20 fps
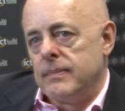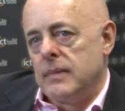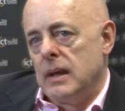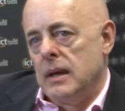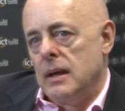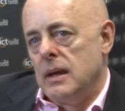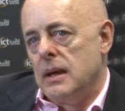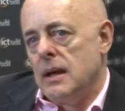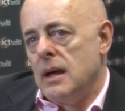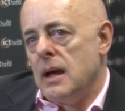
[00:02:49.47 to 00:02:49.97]

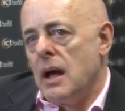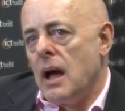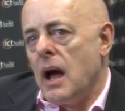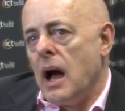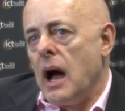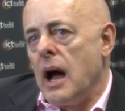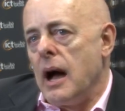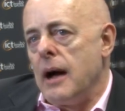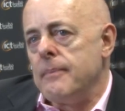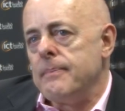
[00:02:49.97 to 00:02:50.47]

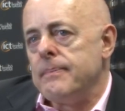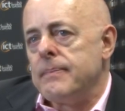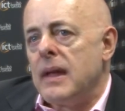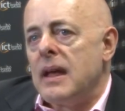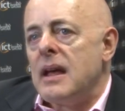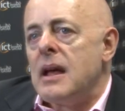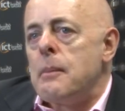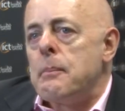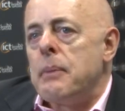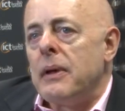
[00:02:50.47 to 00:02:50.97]
Mm-hmm.
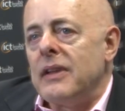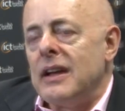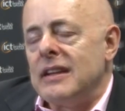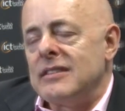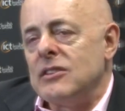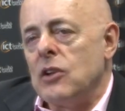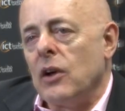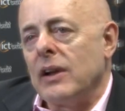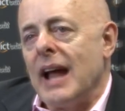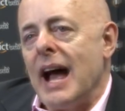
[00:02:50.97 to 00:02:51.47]
But
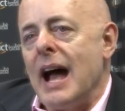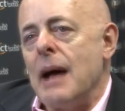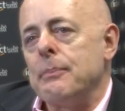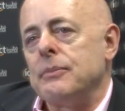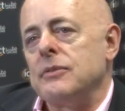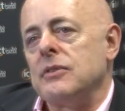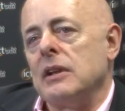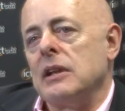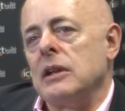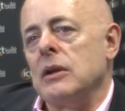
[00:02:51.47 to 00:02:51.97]
it's not
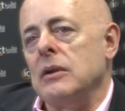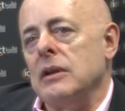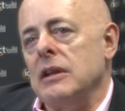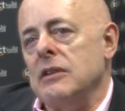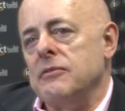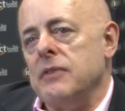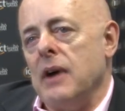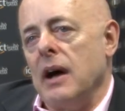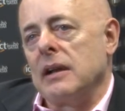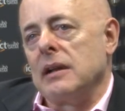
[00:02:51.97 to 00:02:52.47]

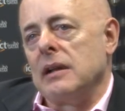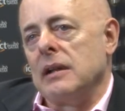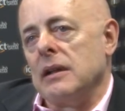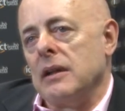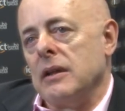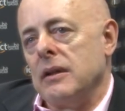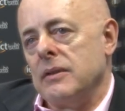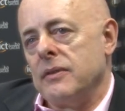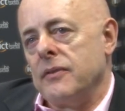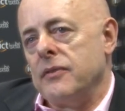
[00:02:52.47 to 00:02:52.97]
absolutely
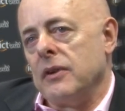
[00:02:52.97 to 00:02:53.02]
vital